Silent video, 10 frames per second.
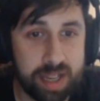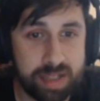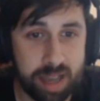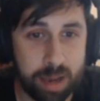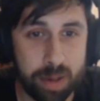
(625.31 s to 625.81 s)

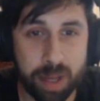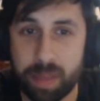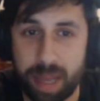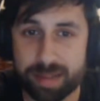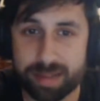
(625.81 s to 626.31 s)
so
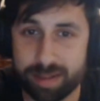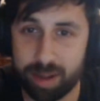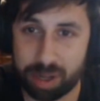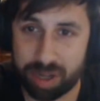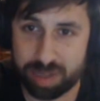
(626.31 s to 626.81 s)
that's
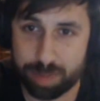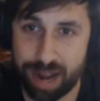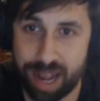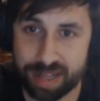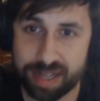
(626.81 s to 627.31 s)
not going to
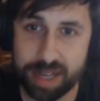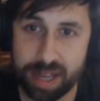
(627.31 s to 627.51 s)
spread,